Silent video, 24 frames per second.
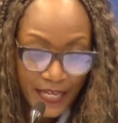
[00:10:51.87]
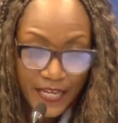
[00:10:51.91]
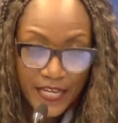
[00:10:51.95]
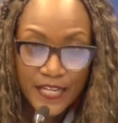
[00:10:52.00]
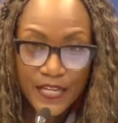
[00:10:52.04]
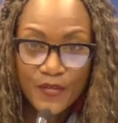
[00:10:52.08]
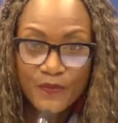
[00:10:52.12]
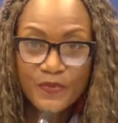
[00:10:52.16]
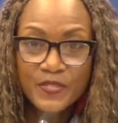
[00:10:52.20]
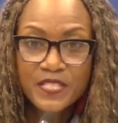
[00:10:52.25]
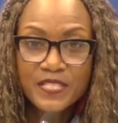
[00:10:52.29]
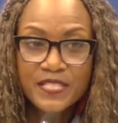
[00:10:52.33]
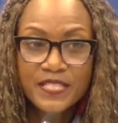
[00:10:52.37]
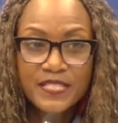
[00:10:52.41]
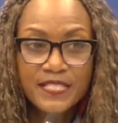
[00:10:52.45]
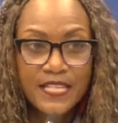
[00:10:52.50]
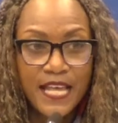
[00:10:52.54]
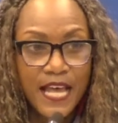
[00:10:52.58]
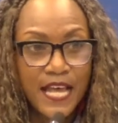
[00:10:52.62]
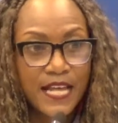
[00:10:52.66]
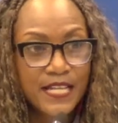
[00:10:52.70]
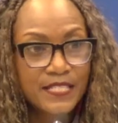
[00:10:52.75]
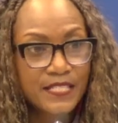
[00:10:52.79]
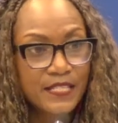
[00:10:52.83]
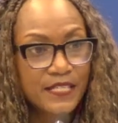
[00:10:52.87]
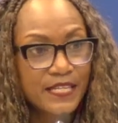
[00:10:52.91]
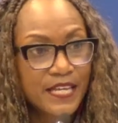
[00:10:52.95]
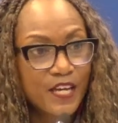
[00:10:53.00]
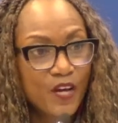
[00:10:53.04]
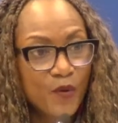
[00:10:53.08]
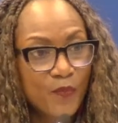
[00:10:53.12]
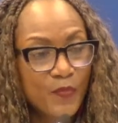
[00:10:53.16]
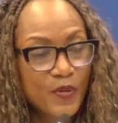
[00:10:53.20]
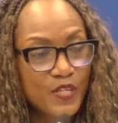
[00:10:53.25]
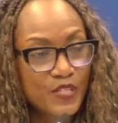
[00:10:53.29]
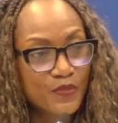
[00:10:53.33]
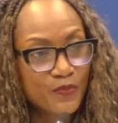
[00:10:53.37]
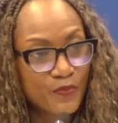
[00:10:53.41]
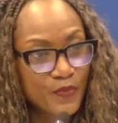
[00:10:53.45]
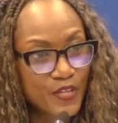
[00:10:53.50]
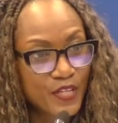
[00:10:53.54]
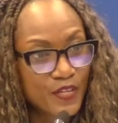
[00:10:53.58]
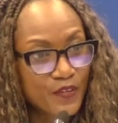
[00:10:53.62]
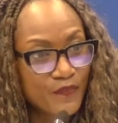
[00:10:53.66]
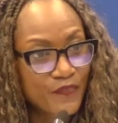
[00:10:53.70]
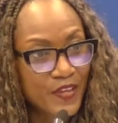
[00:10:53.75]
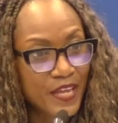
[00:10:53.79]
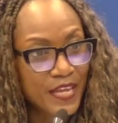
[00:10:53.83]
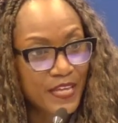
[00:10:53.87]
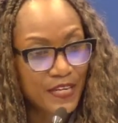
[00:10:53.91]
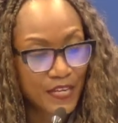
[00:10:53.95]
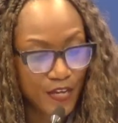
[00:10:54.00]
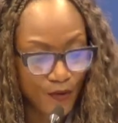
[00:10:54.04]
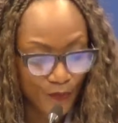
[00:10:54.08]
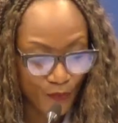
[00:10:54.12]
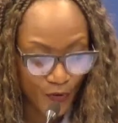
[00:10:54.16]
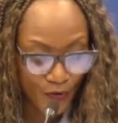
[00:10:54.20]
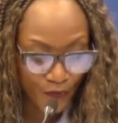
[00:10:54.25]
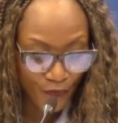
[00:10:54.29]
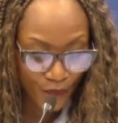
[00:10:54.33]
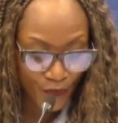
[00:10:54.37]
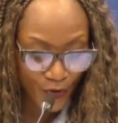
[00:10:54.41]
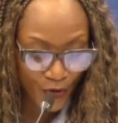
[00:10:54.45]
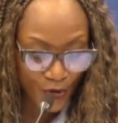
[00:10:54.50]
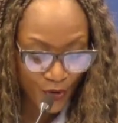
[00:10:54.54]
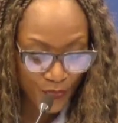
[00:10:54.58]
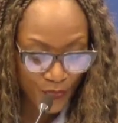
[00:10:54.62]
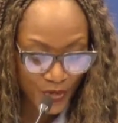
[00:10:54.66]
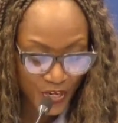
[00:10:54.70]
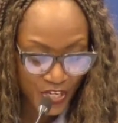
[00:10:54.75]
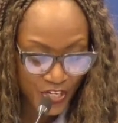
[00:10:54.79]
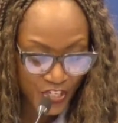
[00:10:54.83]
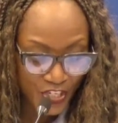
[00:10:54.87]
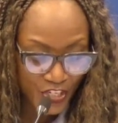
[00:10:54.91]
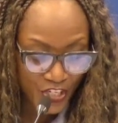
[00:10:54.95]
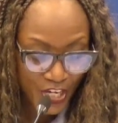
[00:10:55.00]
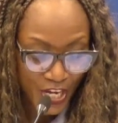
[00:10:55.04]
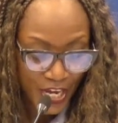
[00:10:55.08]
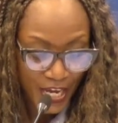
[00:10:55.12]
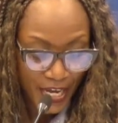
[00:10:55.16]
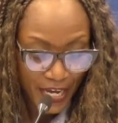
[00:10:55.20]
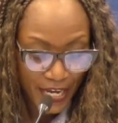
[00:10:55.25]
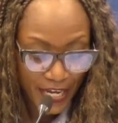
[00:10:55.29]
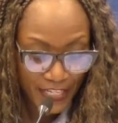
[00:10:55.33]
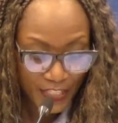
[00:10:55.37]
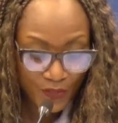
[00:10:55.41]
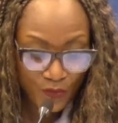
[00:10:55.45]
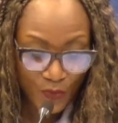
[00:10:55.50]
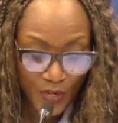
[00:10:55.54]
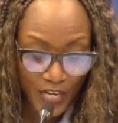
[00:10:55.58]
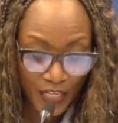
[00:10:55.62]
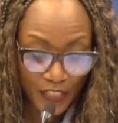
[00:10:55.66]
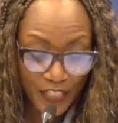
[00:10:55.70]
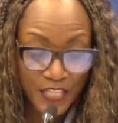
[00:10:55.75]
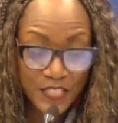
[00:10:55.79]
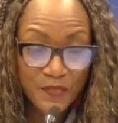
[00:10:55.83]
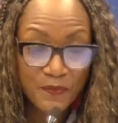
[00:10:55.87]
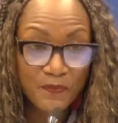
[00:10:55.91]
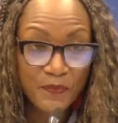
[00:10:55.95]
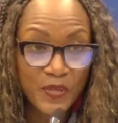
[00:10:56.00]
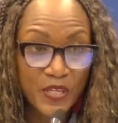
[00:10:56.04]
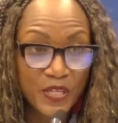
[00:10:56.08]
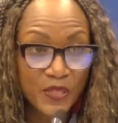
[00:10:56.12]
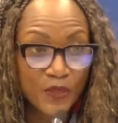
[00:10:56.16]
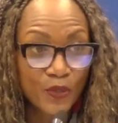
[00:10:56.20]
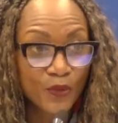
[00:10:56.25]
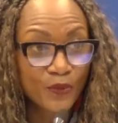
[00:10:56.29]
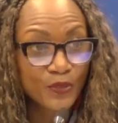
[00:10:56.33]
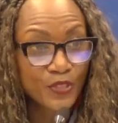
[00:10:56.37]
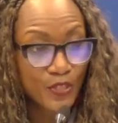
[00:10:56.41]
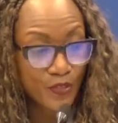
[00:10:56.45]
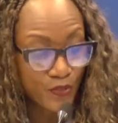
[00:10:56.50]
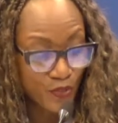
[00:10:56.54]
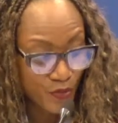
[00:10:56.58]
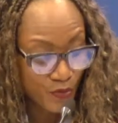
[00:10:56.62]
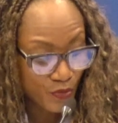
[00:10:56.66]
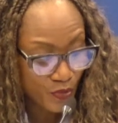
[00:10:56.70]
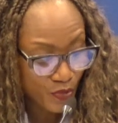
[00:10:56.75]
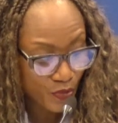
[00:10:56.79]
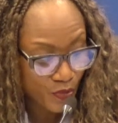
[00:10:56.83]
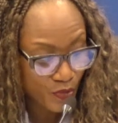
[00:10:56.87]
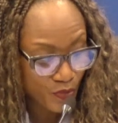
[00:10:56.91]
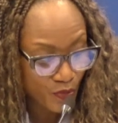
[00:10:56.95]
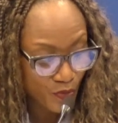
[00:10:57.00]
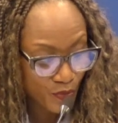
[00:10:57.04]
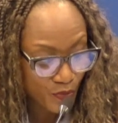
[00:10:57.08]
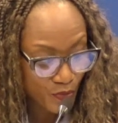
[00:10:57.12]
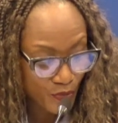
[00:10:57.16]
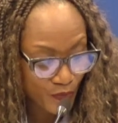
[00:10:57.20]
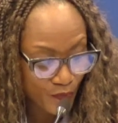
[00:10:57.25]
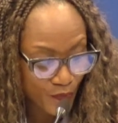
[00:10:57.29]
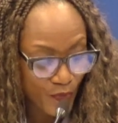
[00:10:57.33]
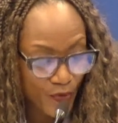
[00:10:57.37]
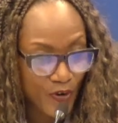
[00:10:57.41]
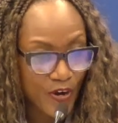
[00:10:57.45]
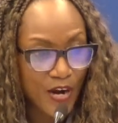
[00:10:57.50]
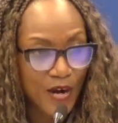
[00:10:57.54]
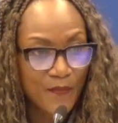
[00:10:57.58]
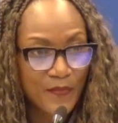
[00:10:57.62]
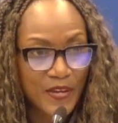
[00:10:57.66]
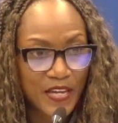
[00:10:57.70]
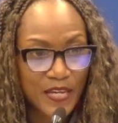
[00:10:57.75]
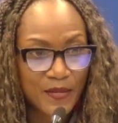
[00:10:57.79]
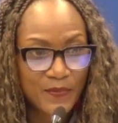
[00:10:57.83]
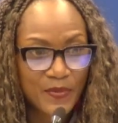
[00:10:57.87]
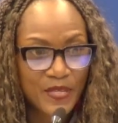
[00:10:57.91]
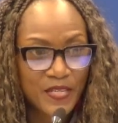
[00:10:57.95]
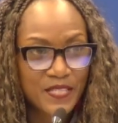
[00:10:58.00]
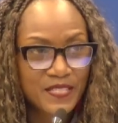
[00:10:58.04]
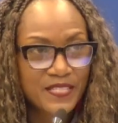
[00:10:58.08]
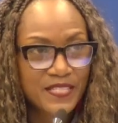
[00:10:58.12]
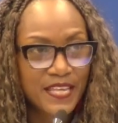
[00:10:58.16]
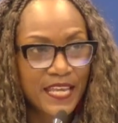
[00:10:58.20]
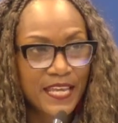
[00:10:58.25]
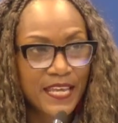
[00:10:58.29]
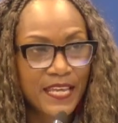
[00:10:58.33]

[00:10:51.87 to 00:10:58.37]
And it was designed to help us renovate and refurbish as well as build new schools for our babies.